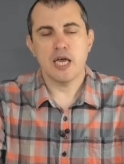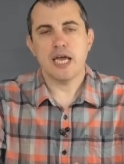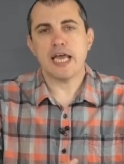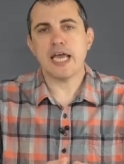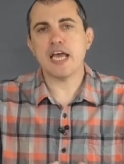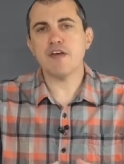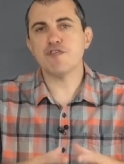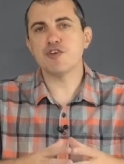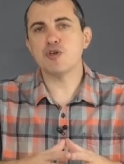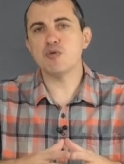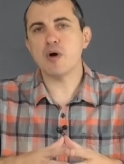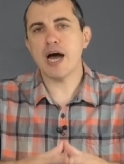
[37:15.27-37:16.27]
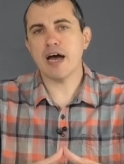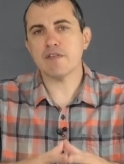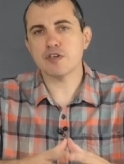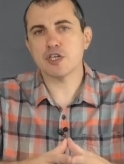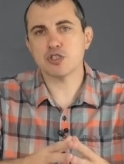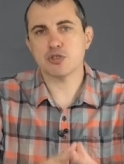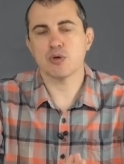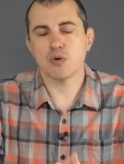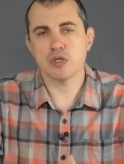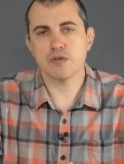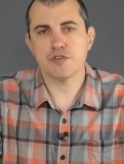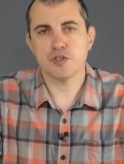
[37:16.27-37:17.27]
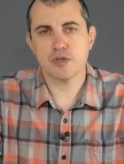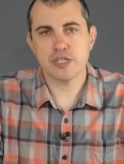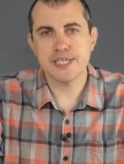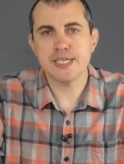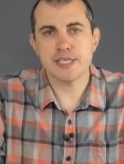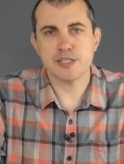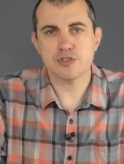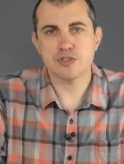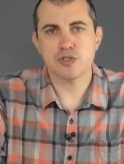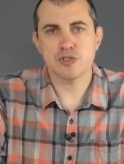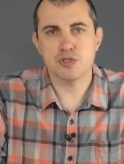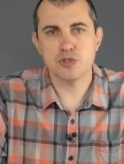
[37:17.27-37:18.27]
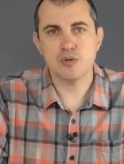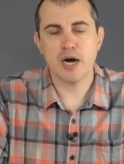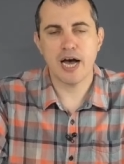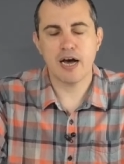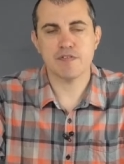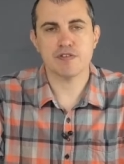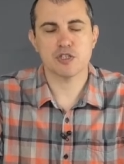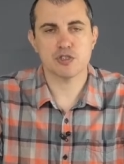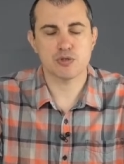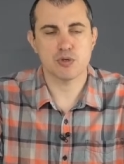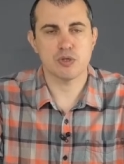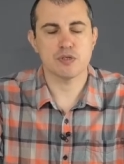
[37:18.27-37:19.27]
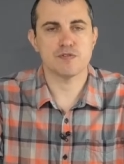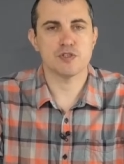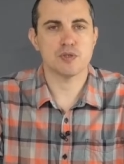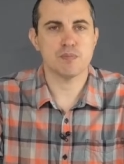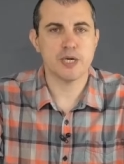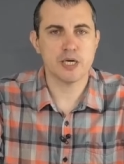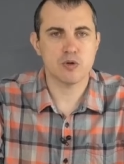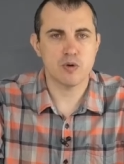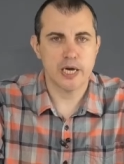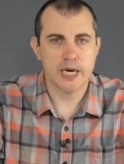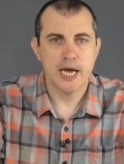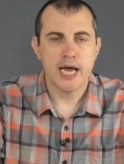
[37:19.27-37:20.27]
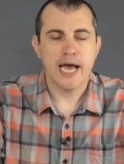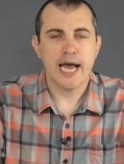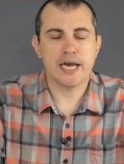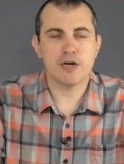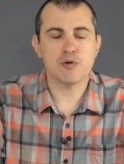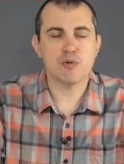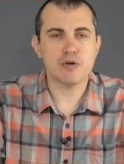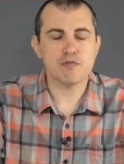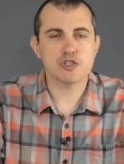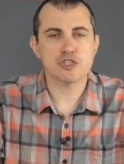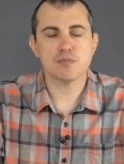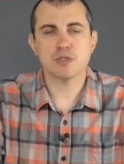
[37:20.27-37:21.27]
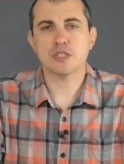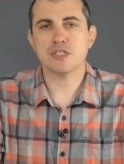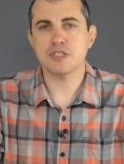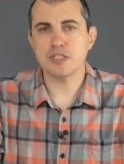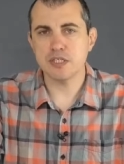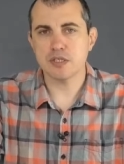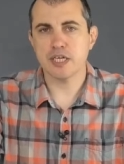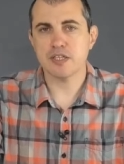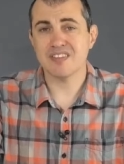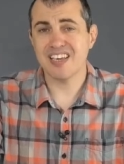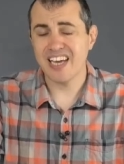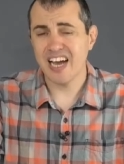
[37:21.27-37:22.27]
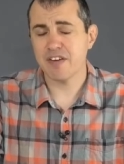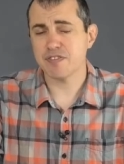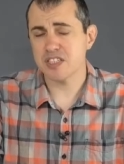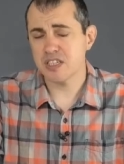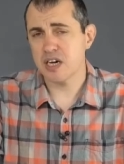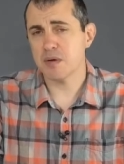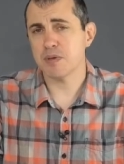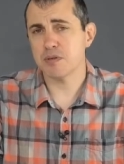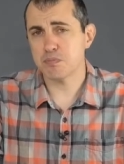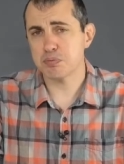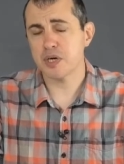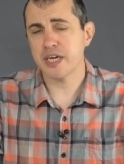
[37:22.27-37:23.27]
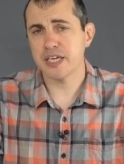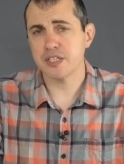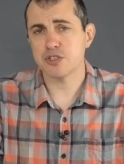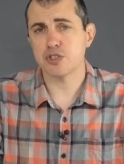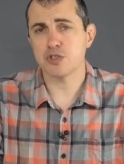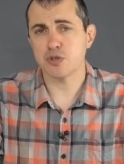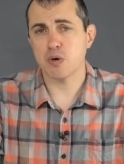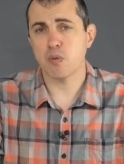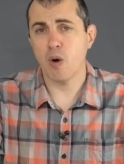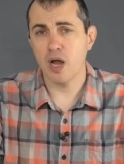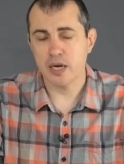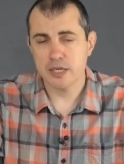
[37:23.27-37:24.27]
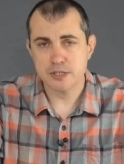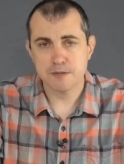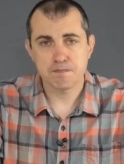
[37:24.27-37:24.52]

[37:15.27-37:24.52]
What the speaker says: if you have control of your keys, you have control of your Bitcoin. And in order for someone to steal it, they have to come and break into your wallet.